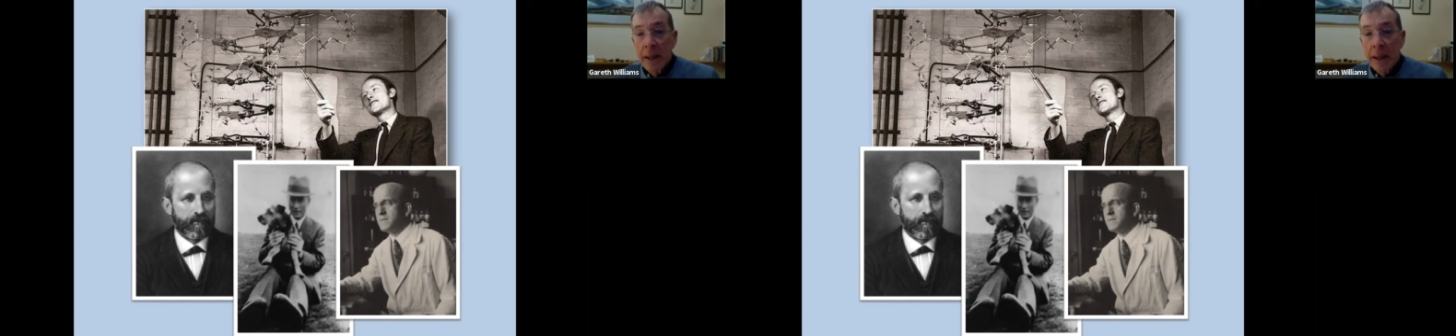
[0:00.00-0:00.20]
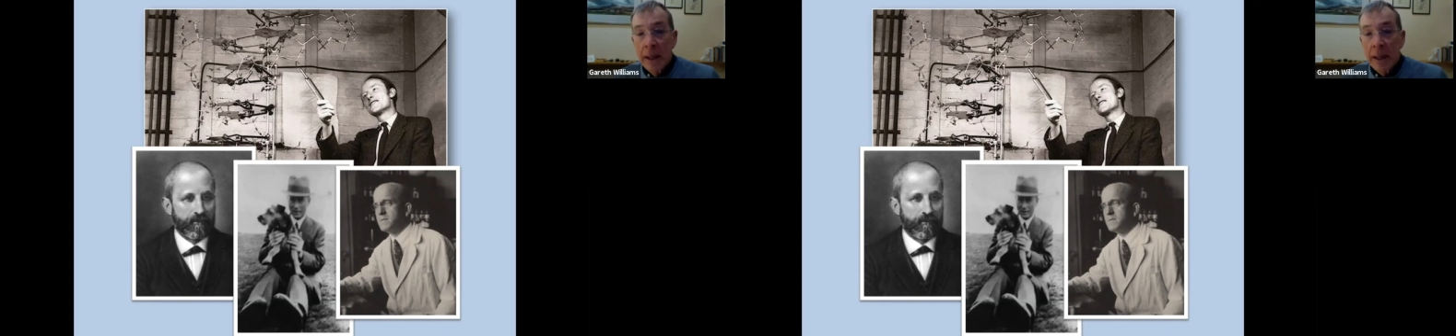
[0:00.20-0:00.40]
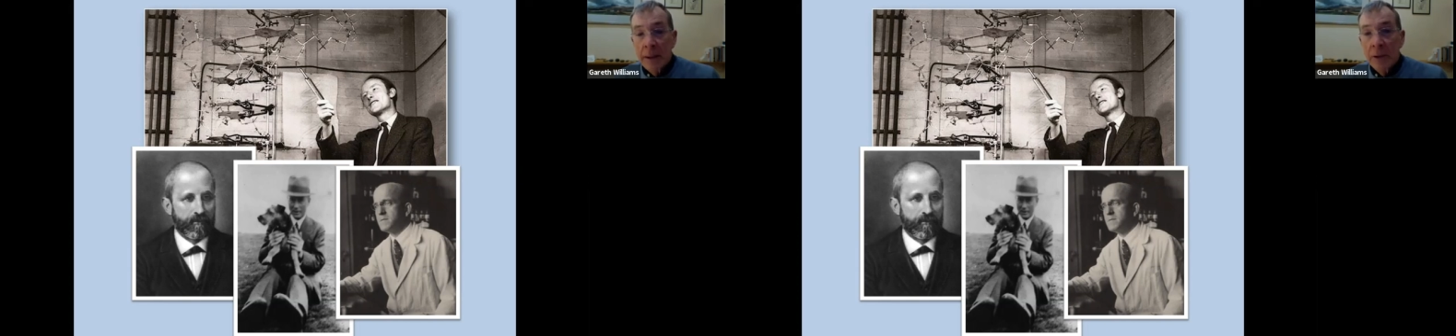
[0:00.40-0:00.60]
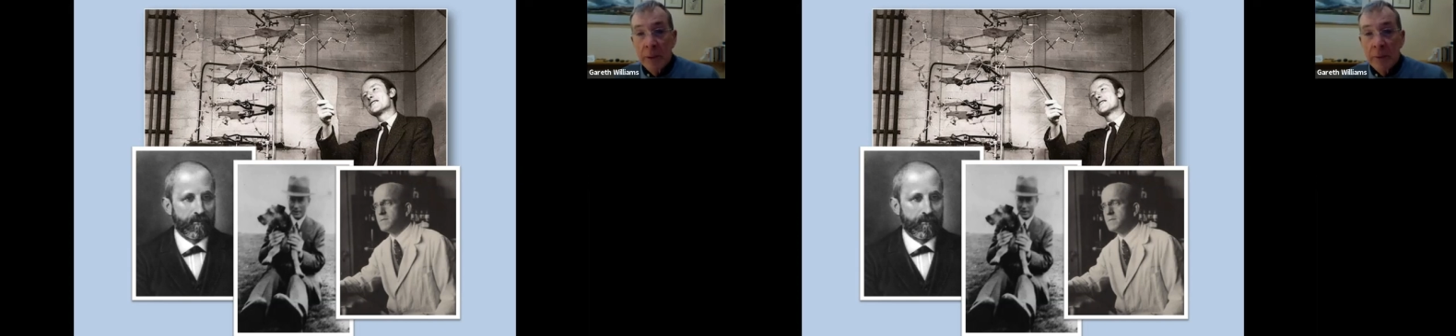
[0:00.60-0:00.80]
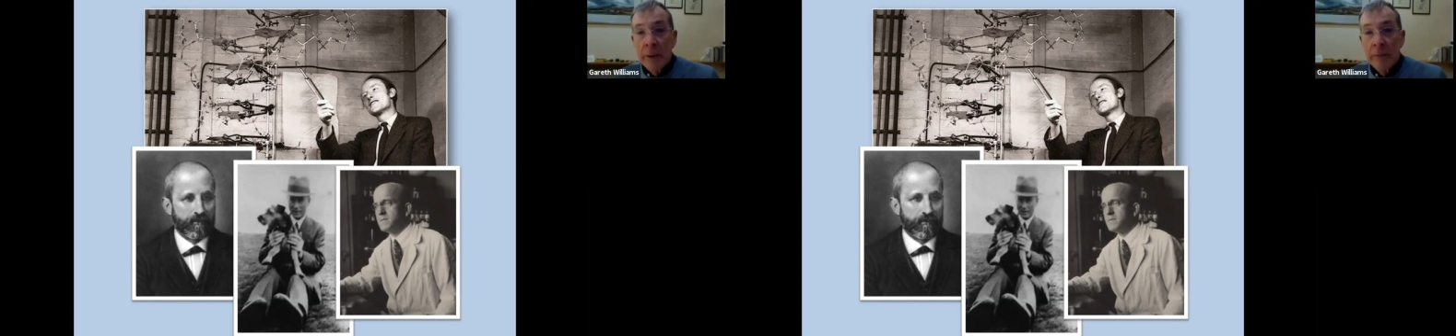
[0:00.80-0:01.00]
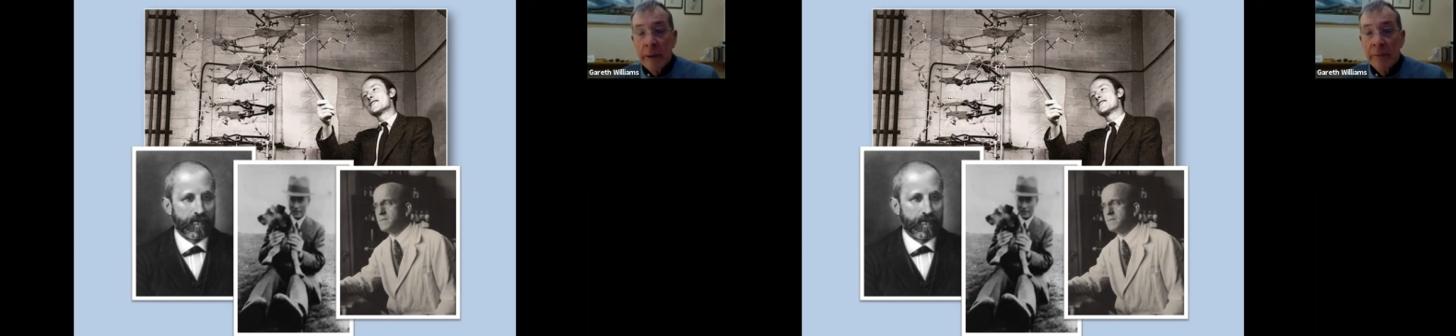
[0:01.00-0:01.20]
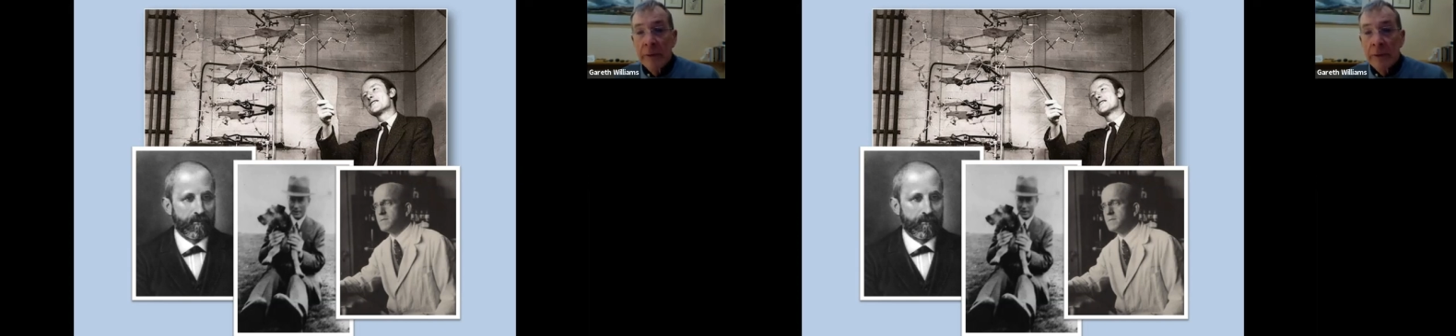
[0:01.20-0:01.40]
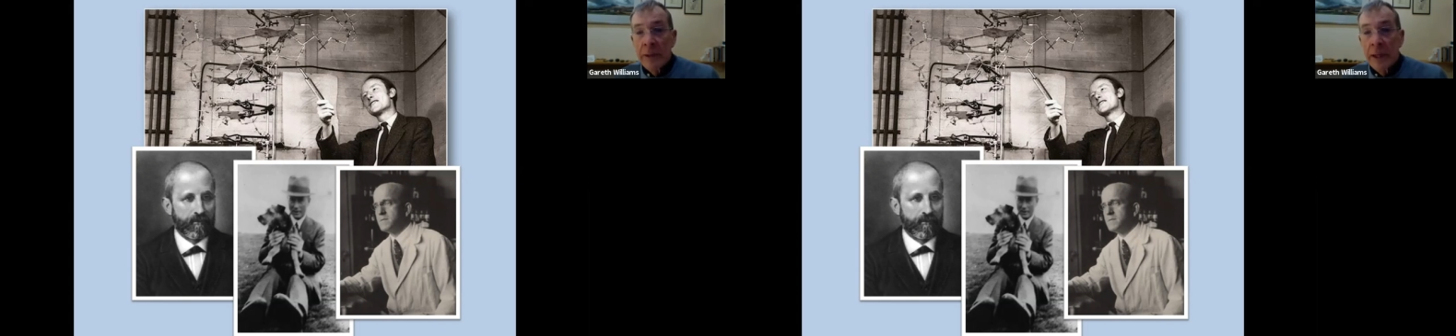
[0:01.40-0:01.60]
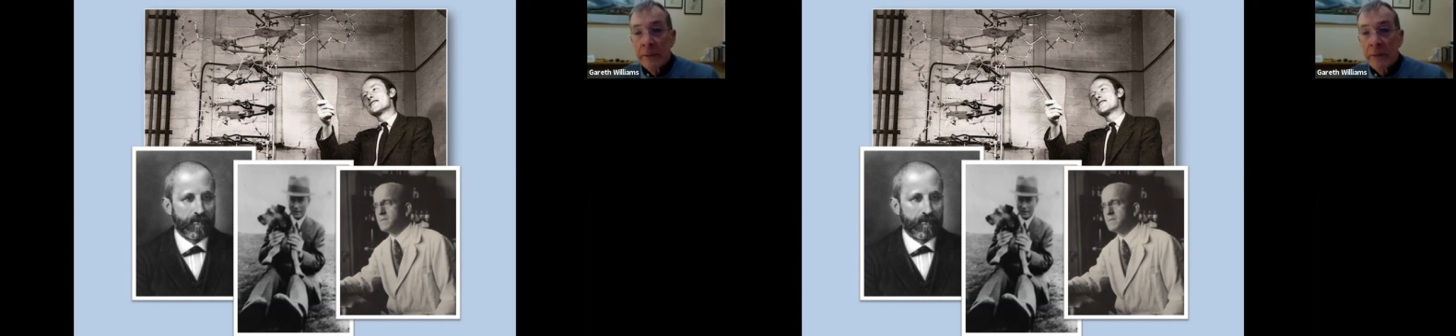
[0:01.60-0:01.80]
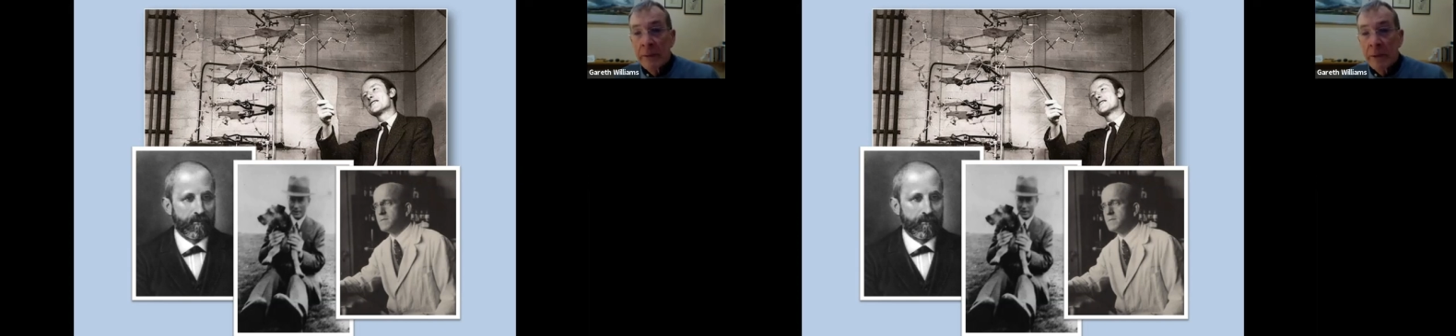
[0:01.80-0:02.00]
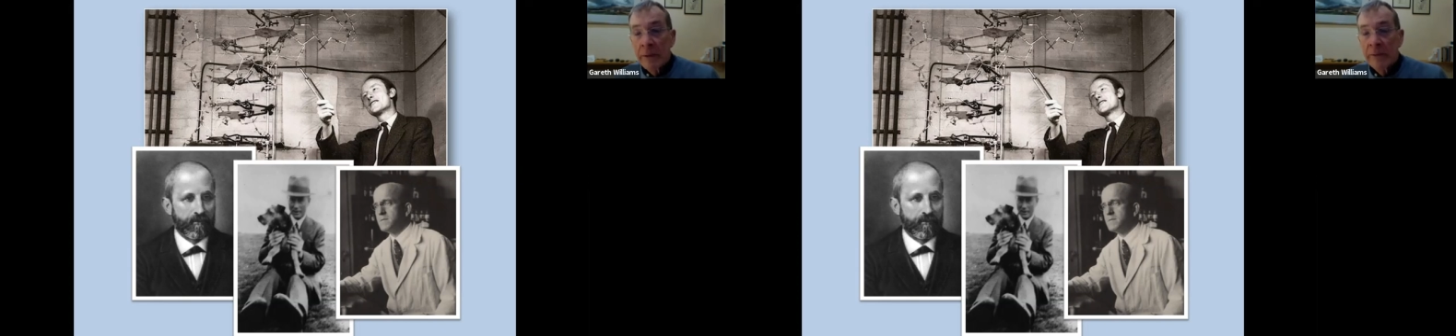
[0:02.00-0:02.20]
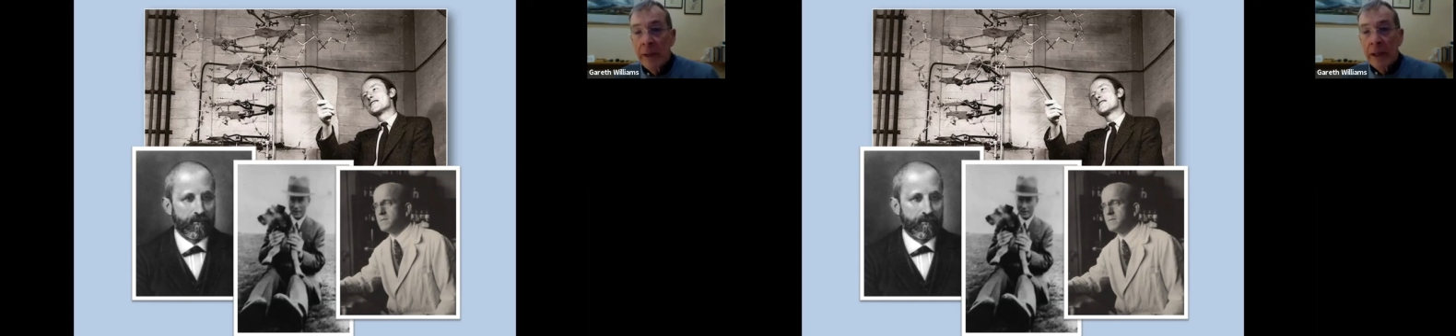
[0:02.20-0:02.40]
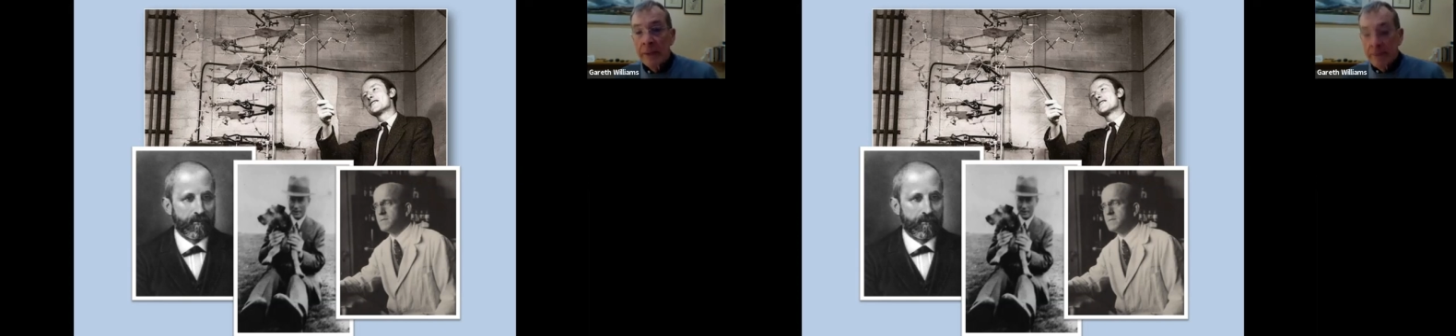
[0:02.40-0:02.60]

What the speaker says: and took it with him after he retired from the Rockefeller.